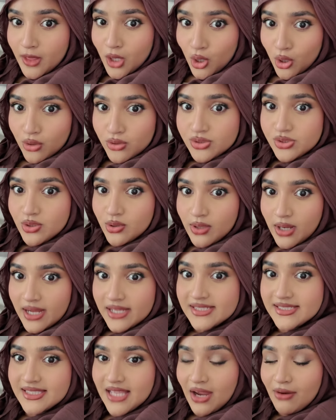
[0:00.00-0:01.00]
Also,
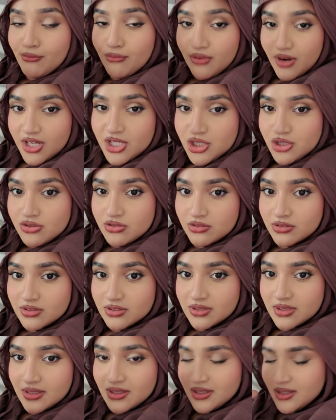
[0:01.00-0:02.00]
guys, that
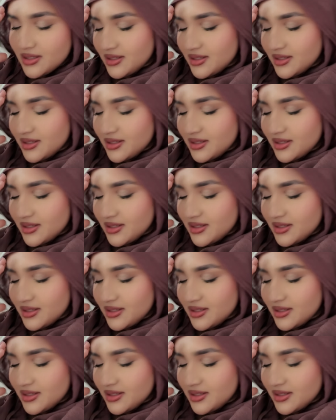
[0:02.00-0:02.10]
restaurant, I